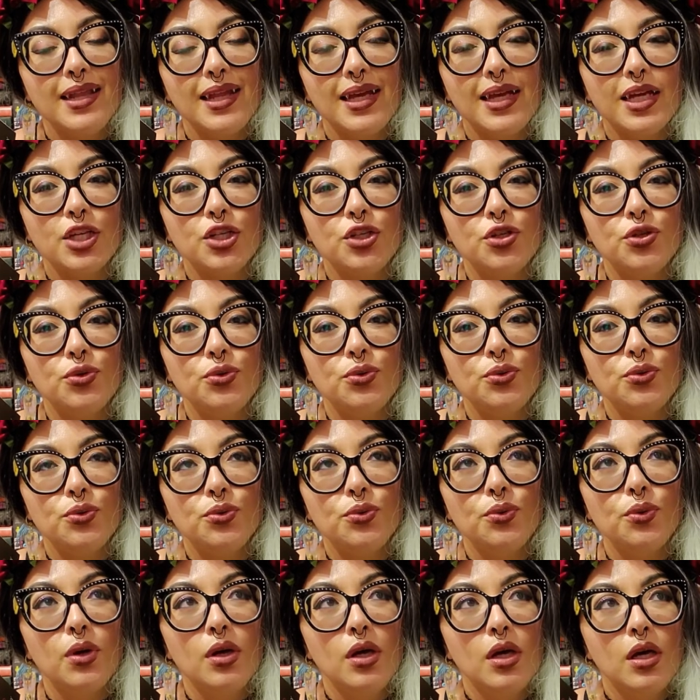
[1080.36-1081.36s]
like a
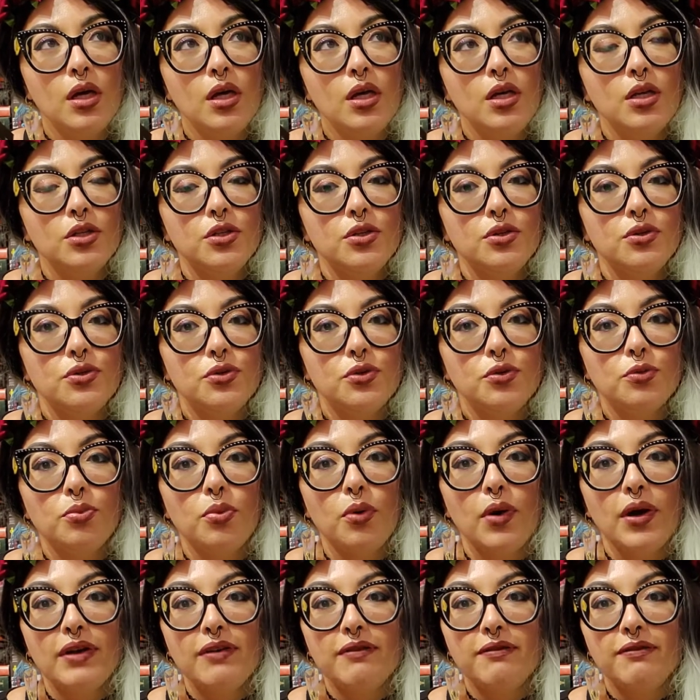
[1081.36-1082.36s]
2 to a
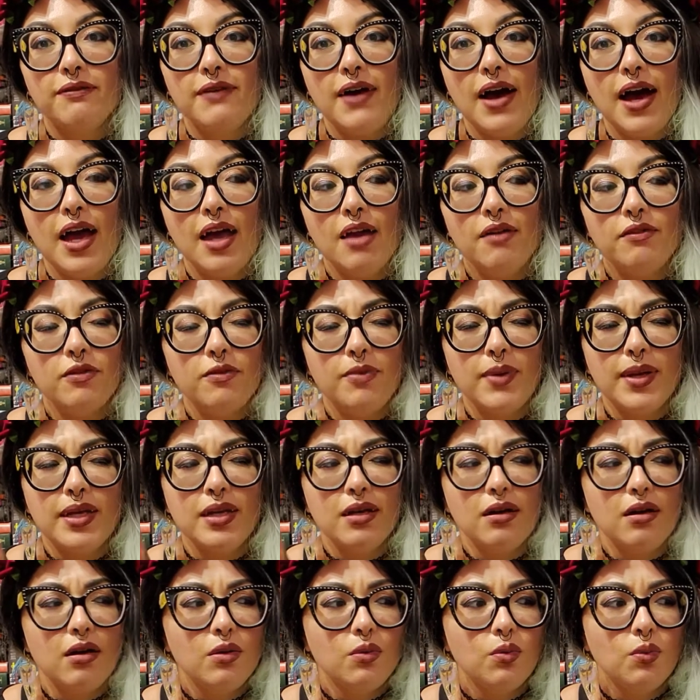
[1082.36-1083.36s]
2.5
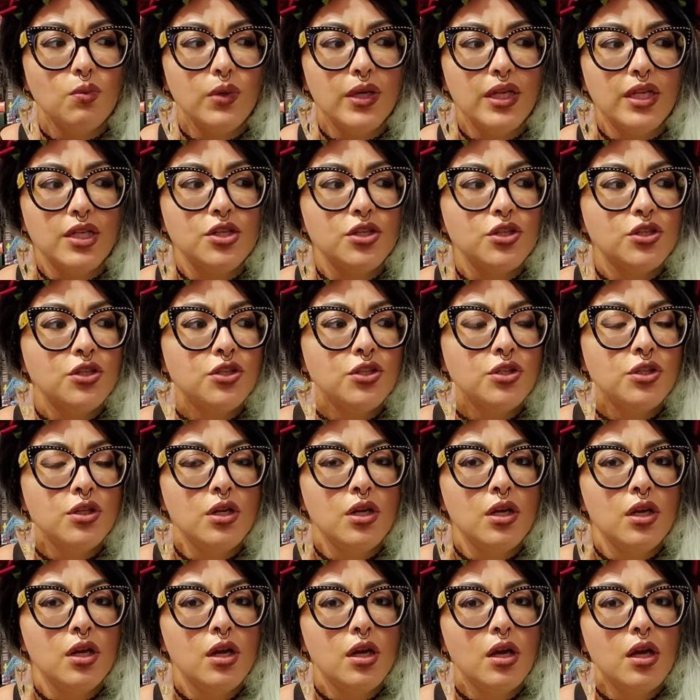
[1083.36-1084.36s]
depending on which
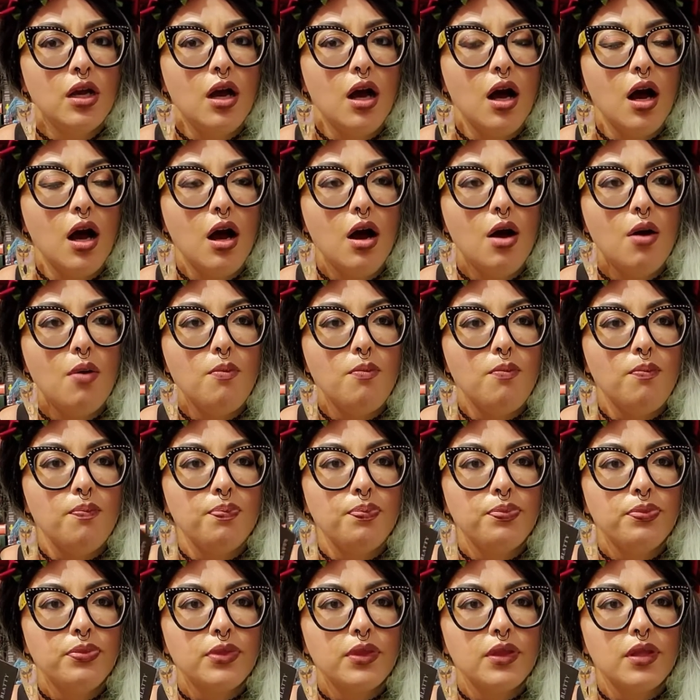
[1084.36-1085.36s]

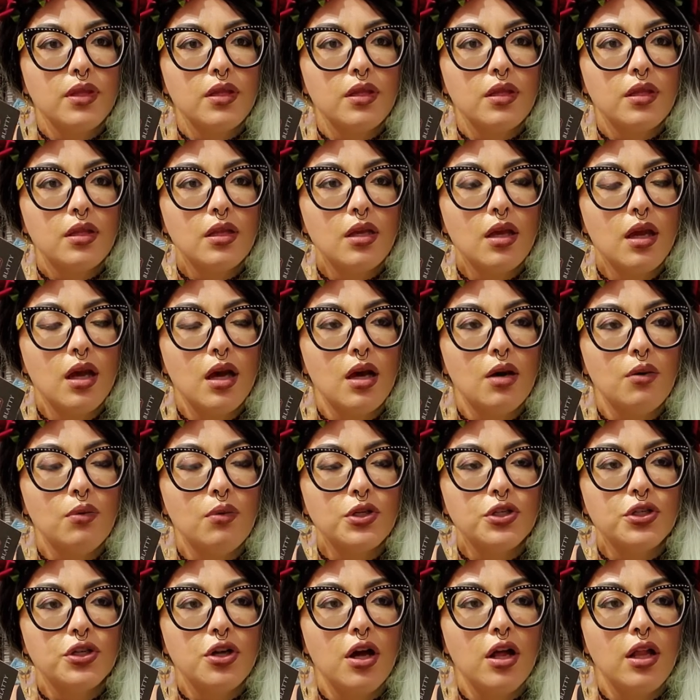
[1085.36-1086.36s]
what
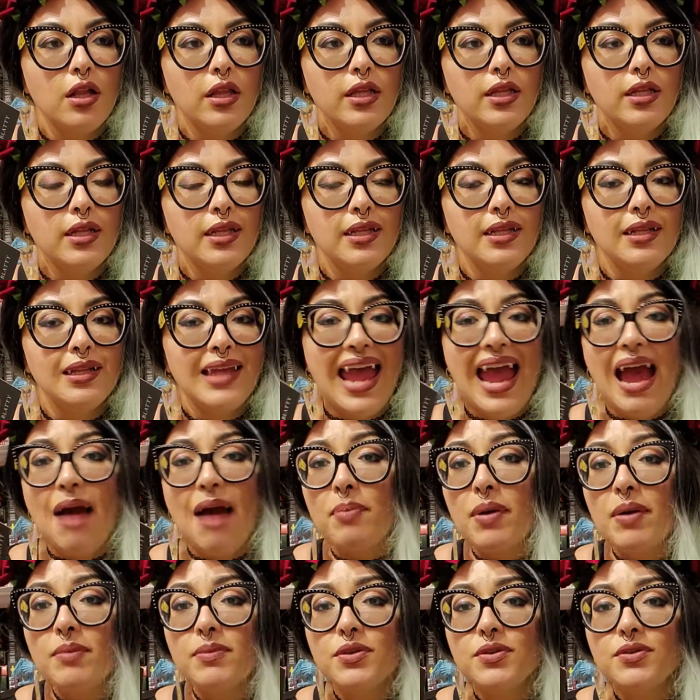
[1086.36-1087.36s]
you call it, app
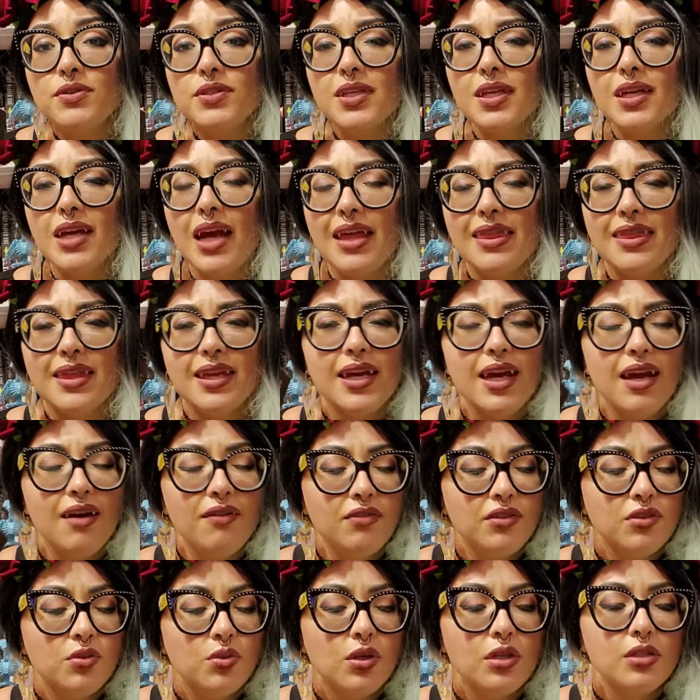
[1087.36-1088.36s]
I'm using. I think I have
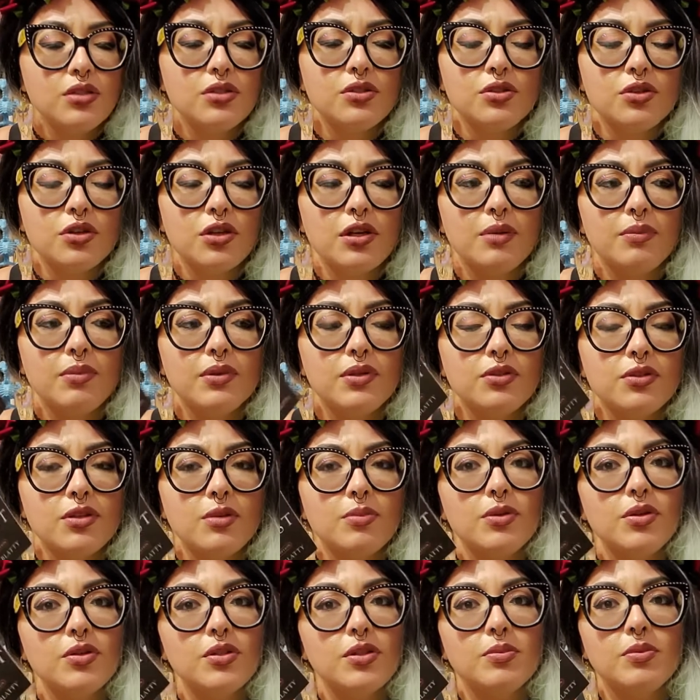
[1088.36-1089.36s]
this one on Scribd, and
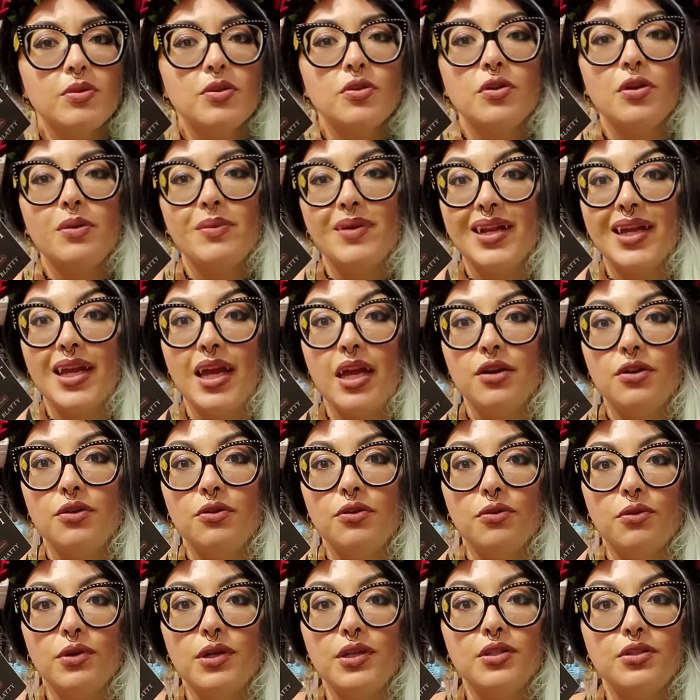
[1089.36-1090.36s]
Scribd goes up to 3, but I can't do
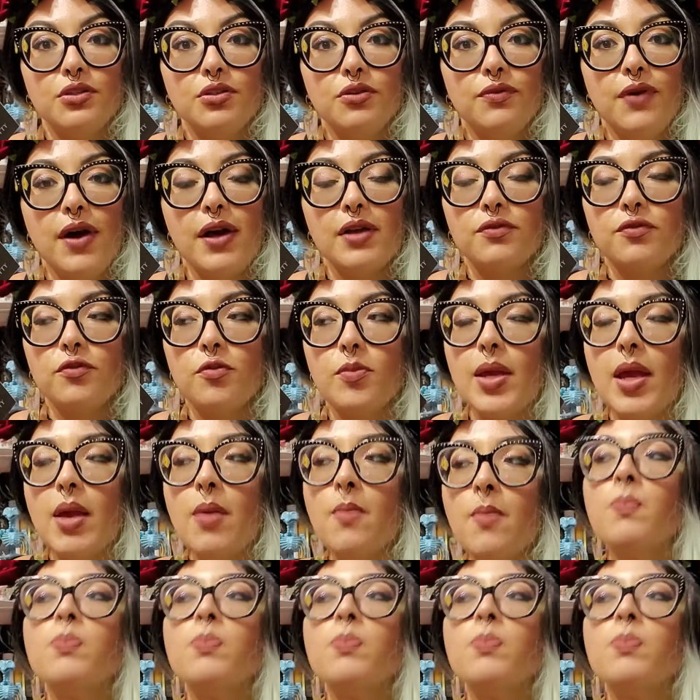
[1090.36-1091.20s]
3. It's too fast for me.